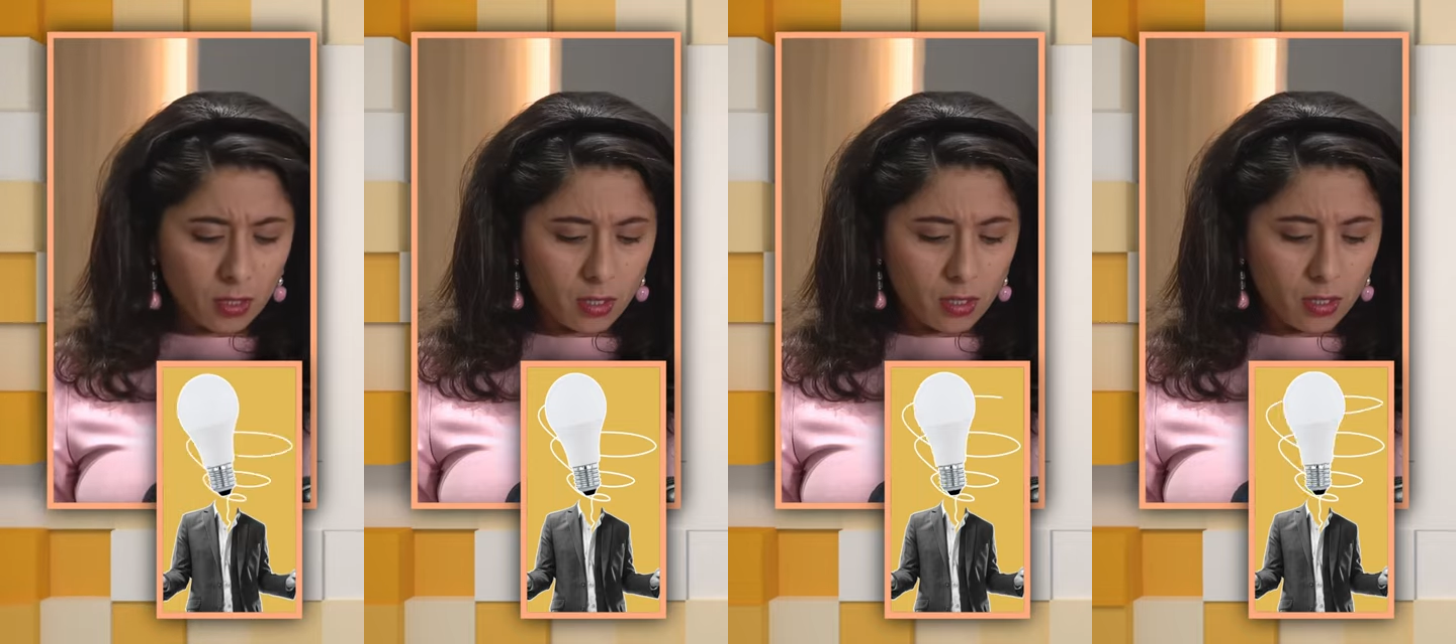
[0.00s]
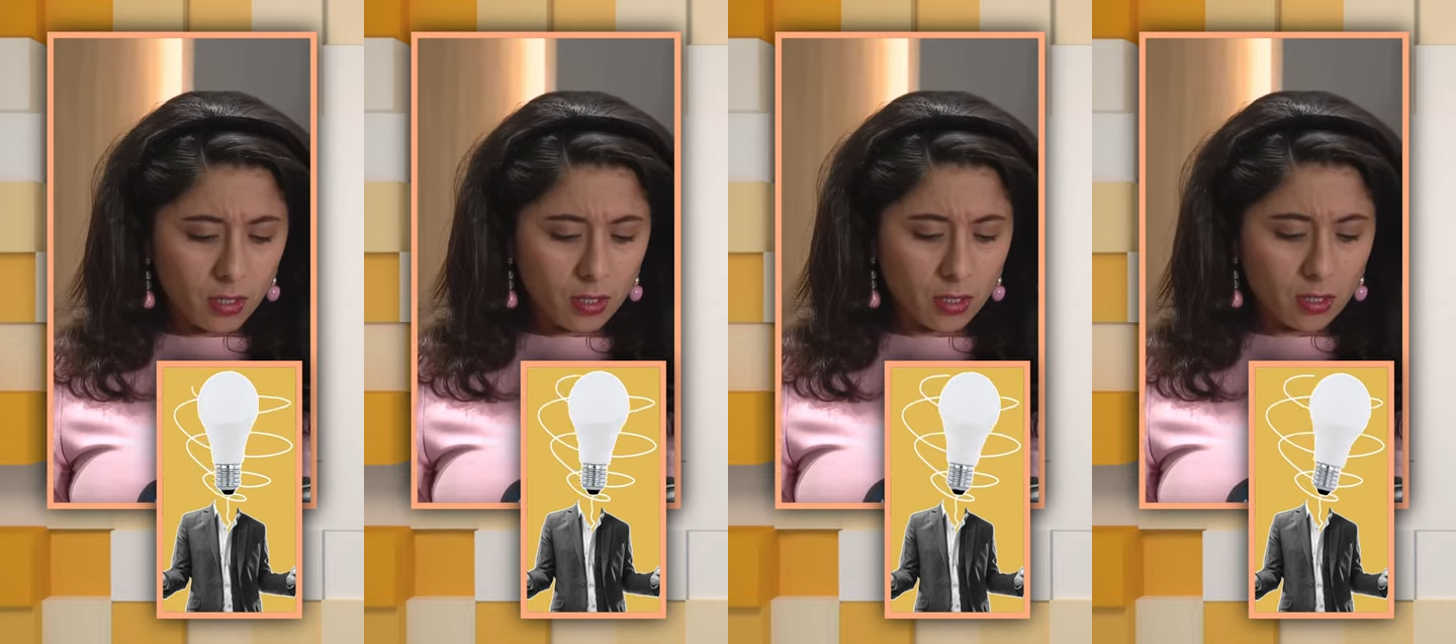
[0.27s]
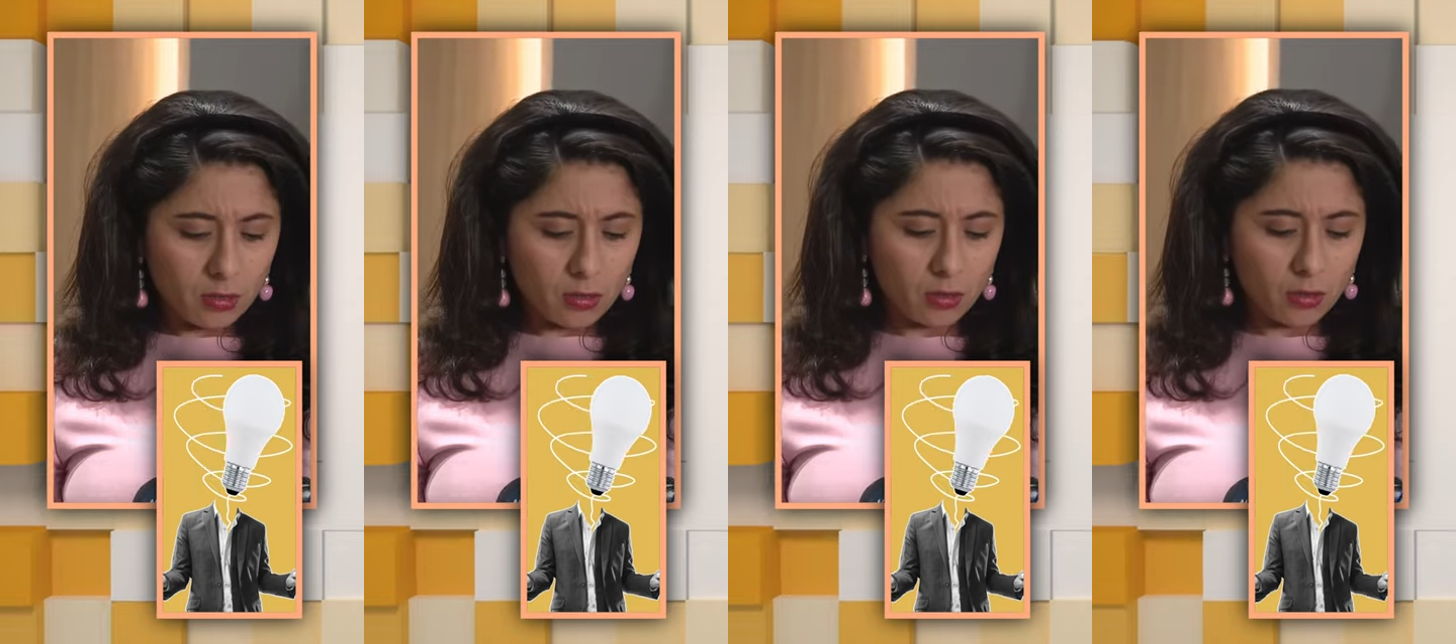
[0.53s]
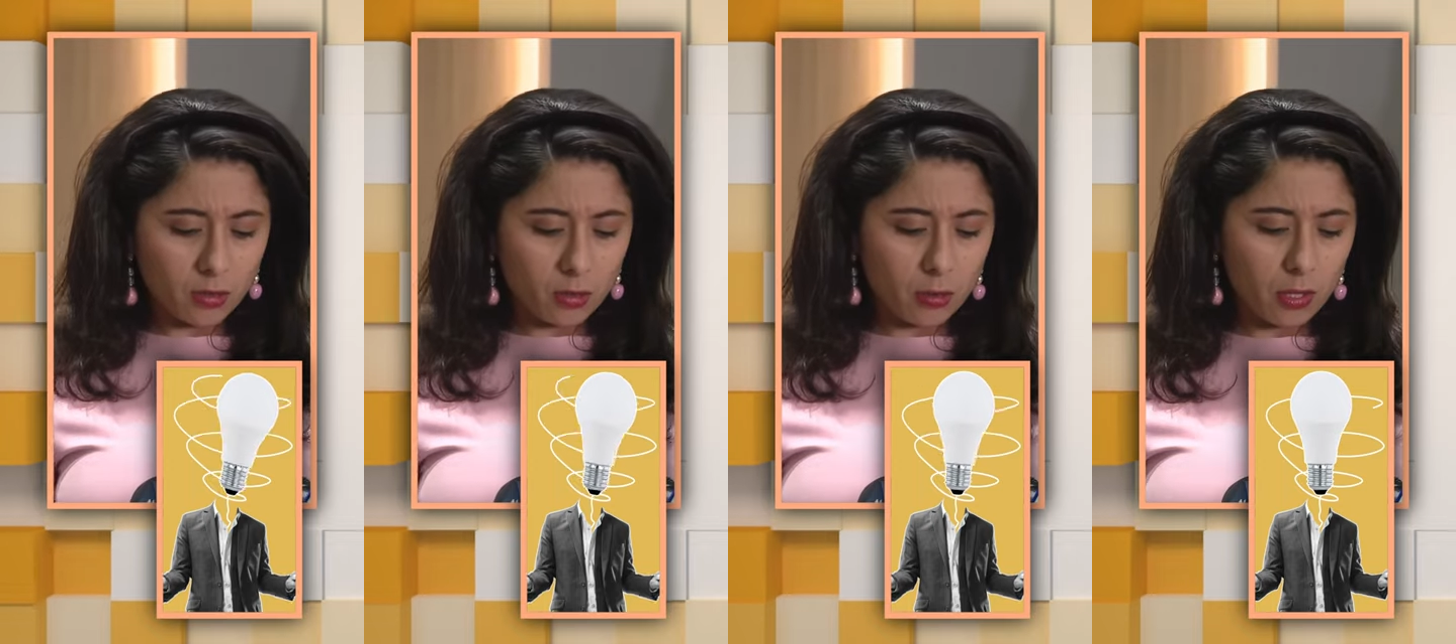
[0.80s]
I think I
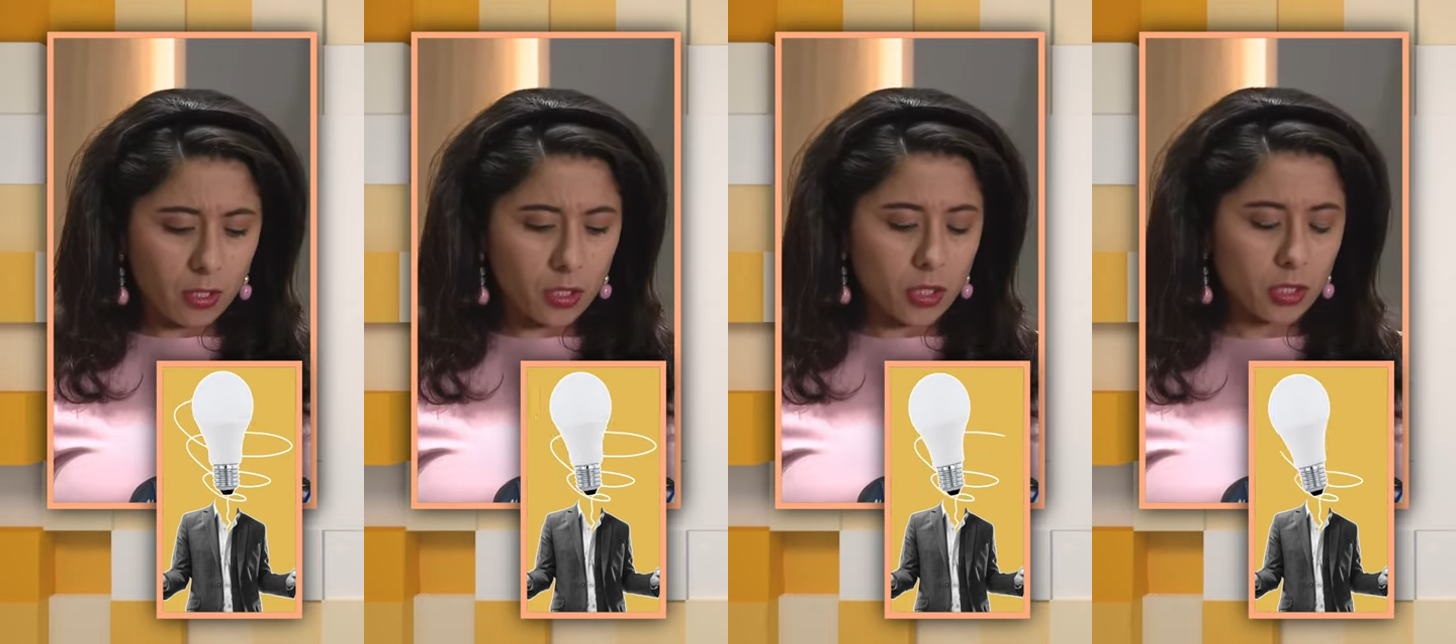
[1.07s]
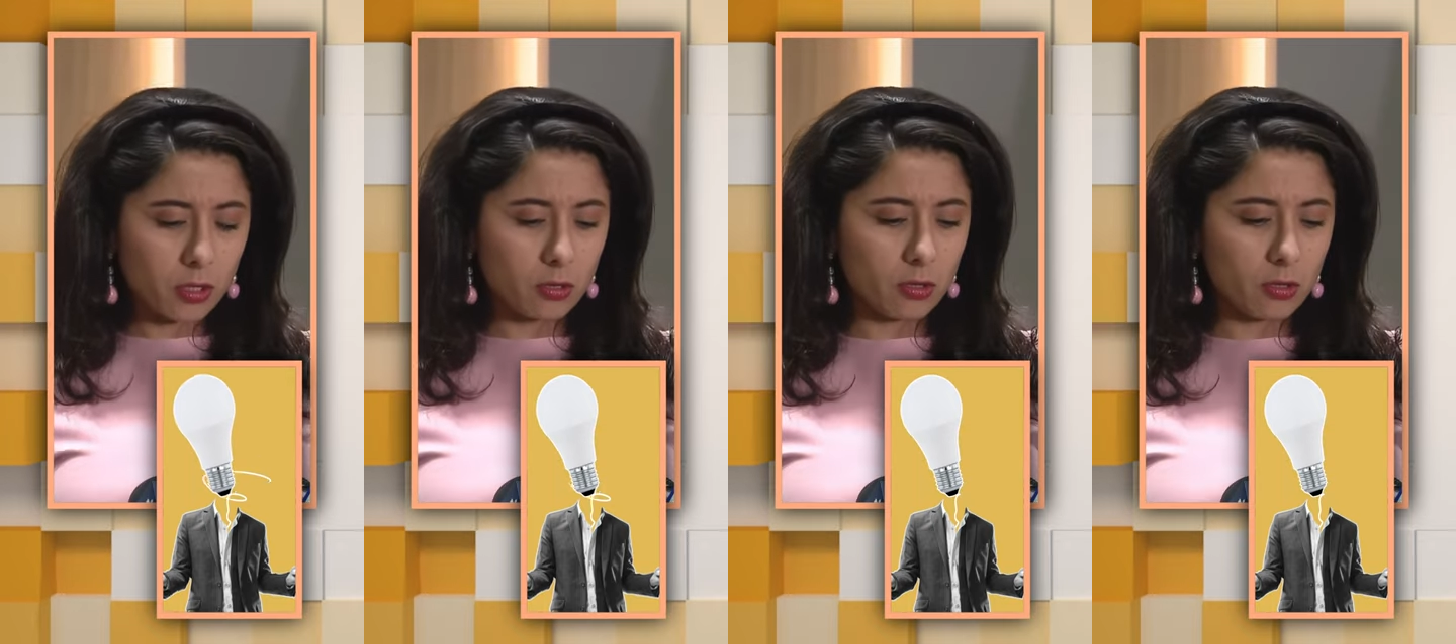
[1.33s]
answered the question.